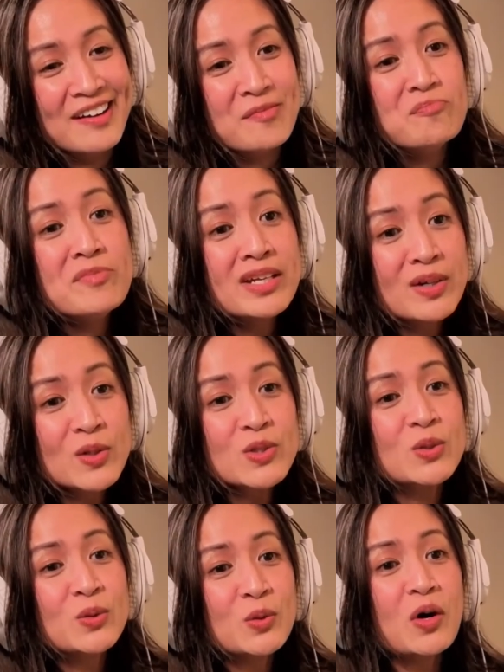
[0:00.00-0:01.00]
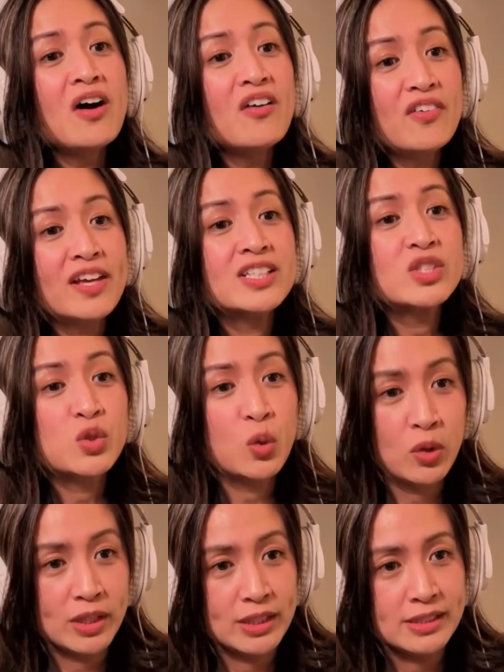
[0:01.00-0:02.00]
Middle school of his
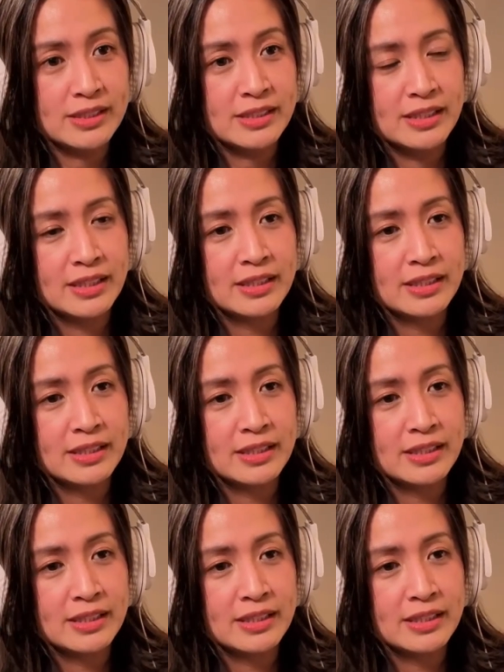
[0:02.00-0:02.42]
choice.